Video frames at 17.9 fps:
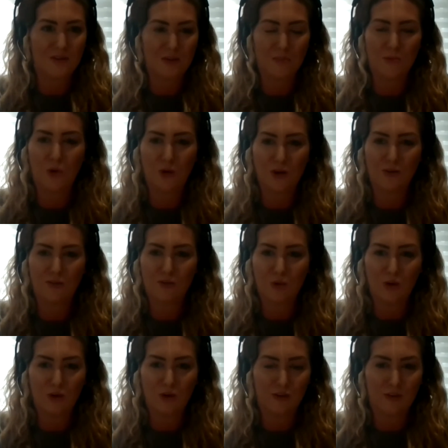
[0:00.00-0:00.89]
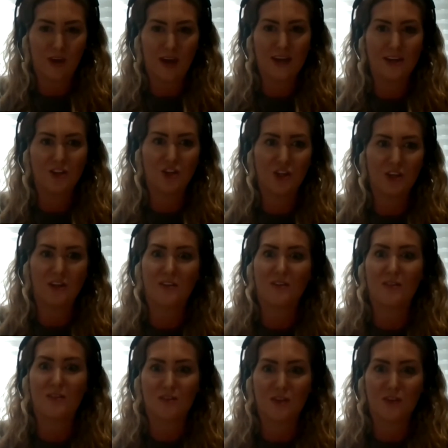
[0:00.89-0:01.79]
the point of qualification
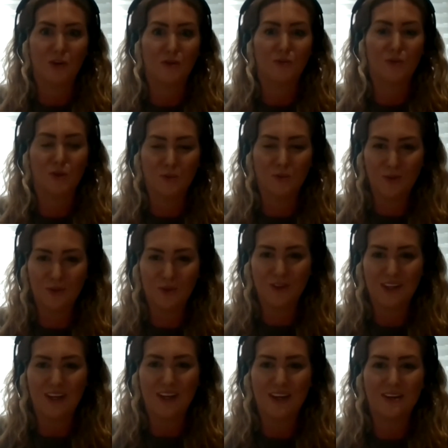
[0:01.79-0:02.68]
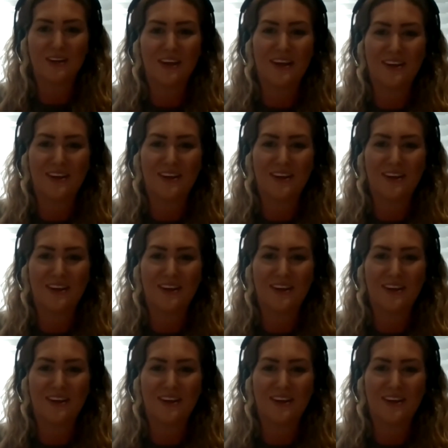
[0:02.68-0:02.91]
is so rewarding.